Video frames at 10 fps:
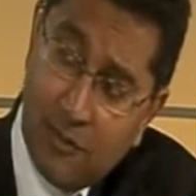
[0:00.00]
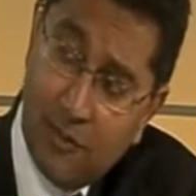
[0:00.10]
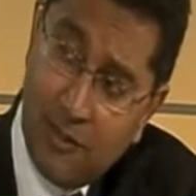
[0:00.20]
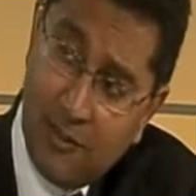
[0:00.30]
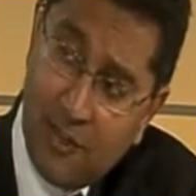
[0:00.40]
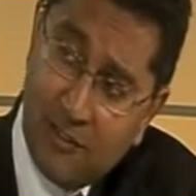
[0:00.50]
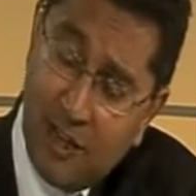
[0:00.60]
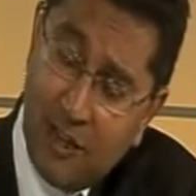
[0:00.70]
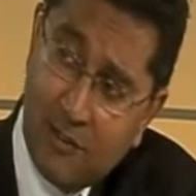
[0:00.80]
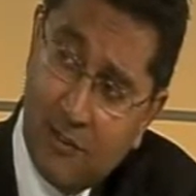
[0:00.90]
of the DJ's
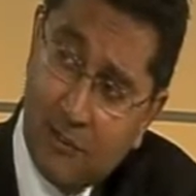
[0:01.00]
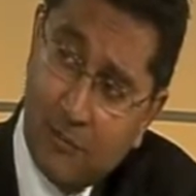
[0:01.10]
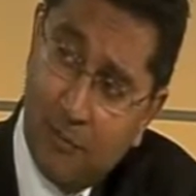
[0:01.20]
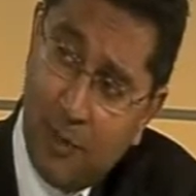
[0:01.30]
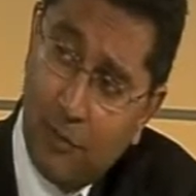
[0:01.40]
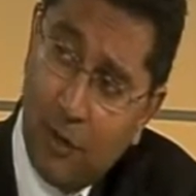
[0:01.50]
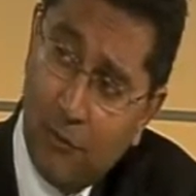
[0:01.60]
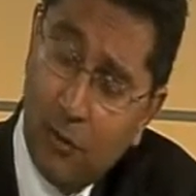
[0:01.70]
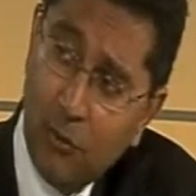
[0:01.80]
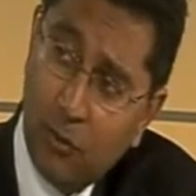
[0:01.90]
case that's been
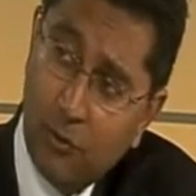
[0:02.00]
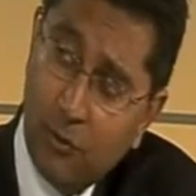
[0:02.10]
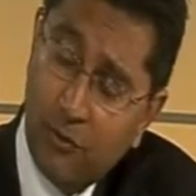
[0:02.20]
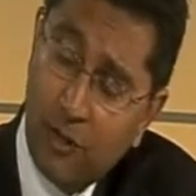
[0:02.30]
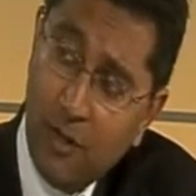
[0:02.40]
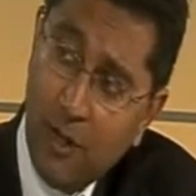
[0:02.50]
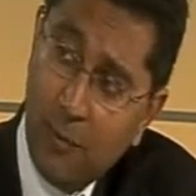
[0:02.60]
overlooked, was that